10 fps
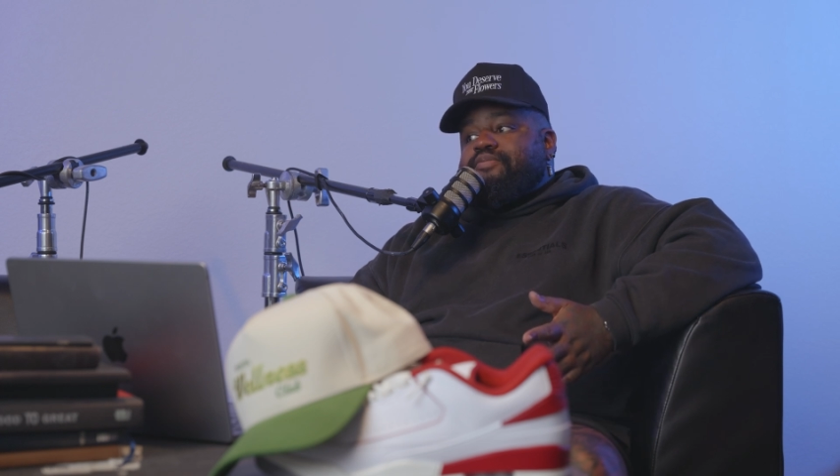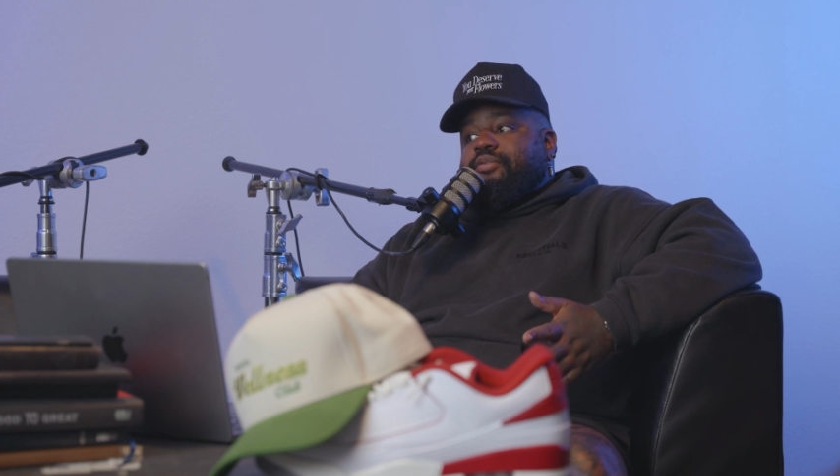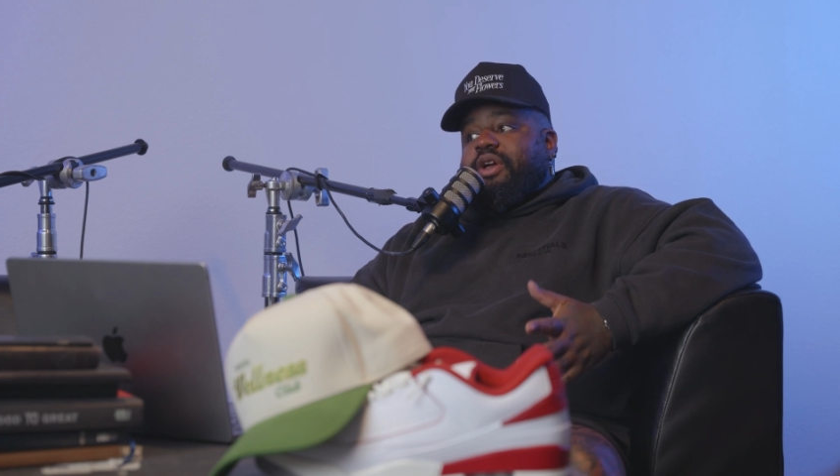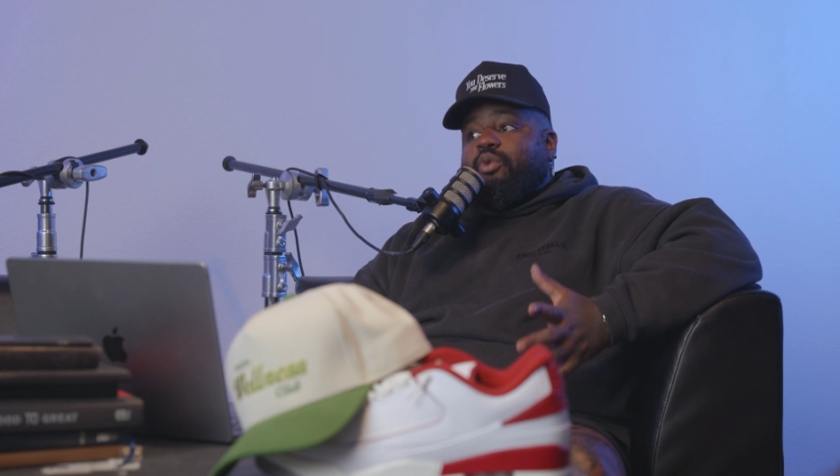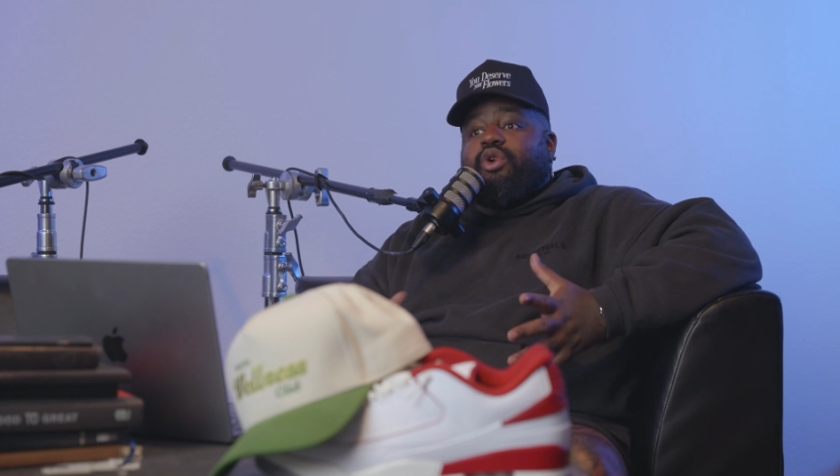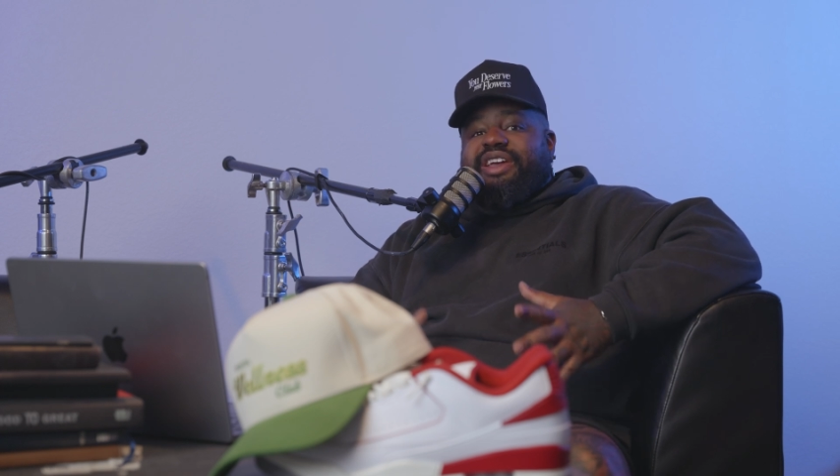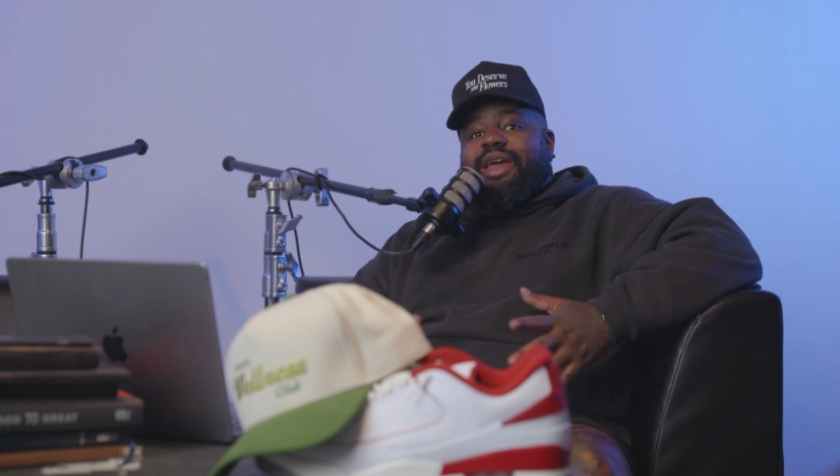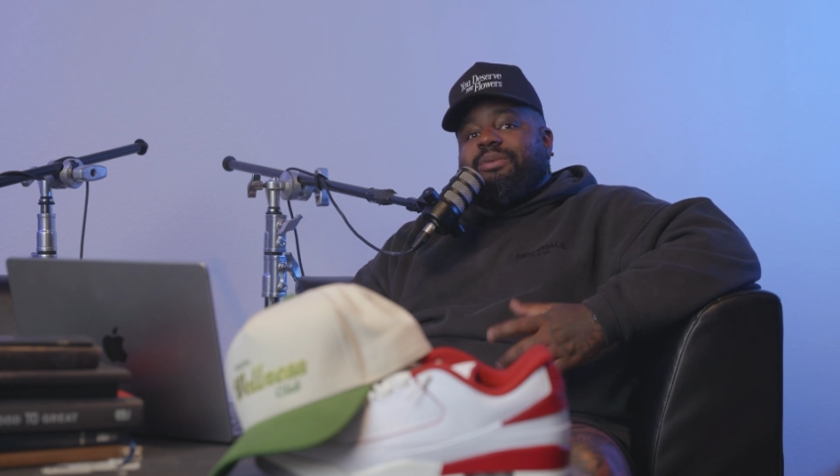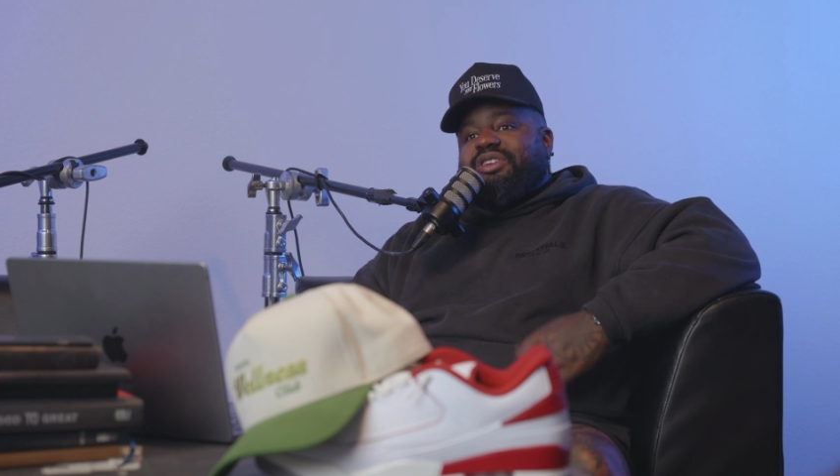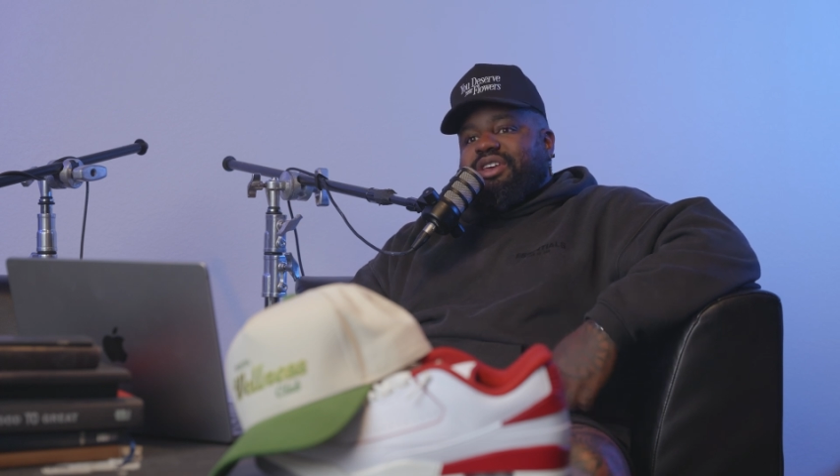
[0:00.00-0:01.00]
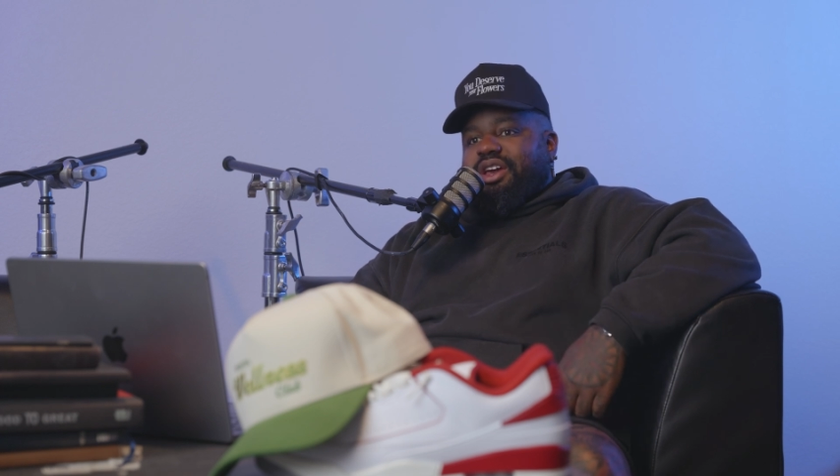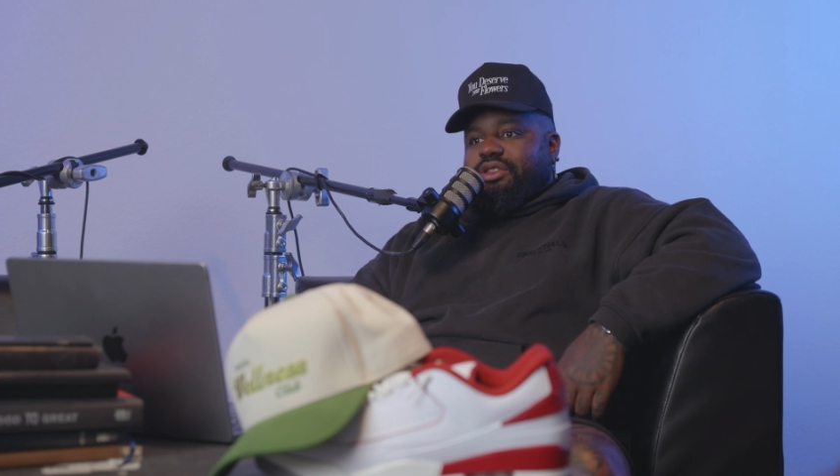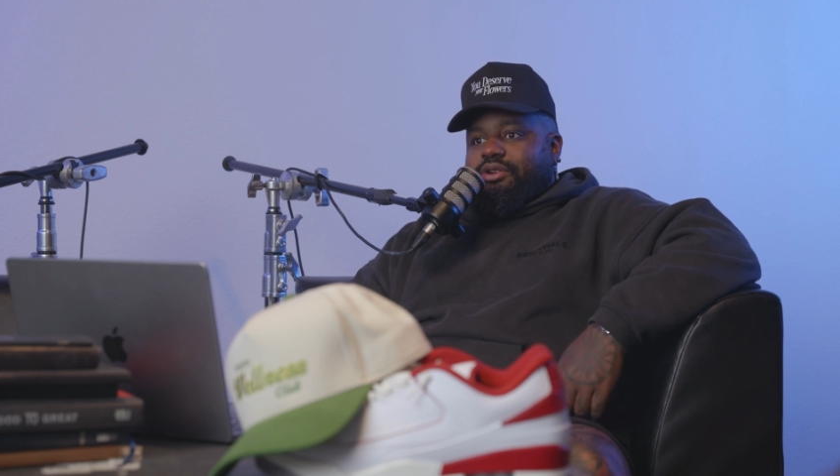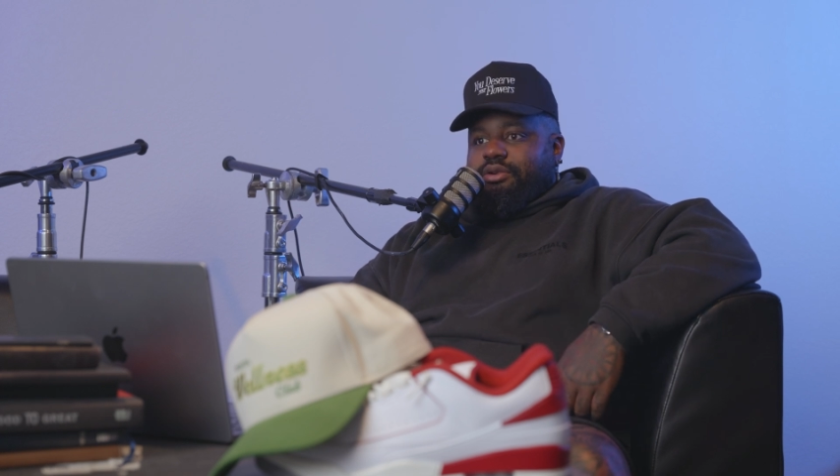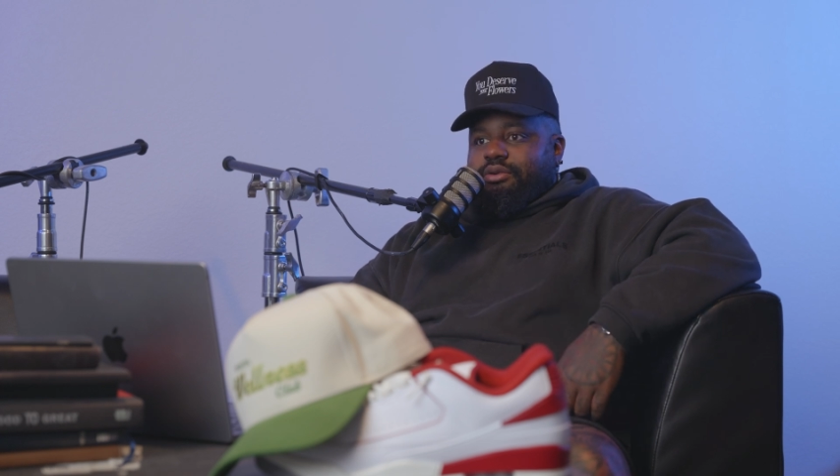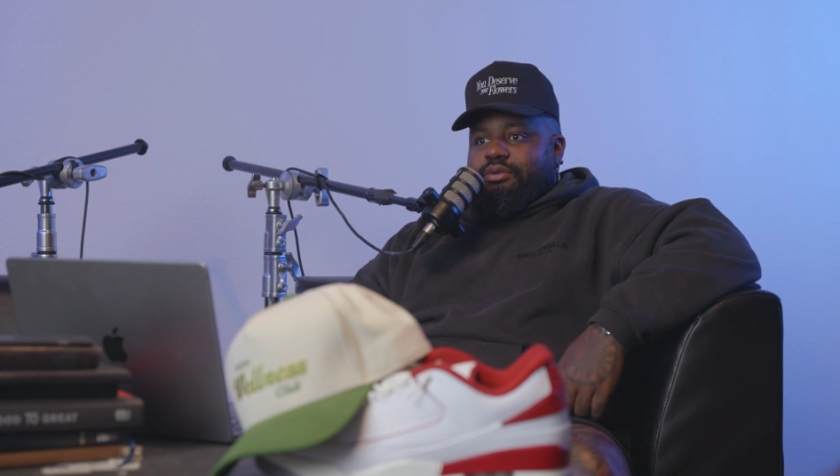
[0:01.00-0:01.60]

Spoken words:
Like, we're gaming together.